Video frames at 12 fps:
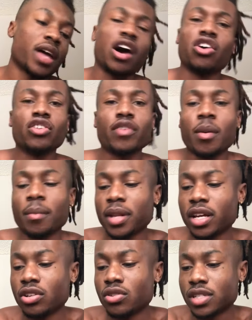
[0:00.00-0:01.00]
know if I'm gonna
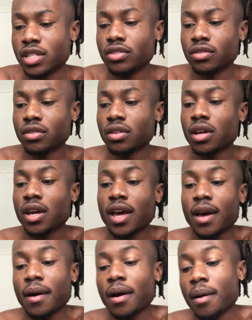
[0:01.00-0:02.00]
plant those either.
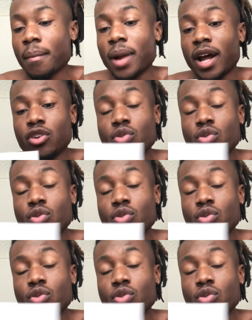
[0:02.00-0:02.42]
But I do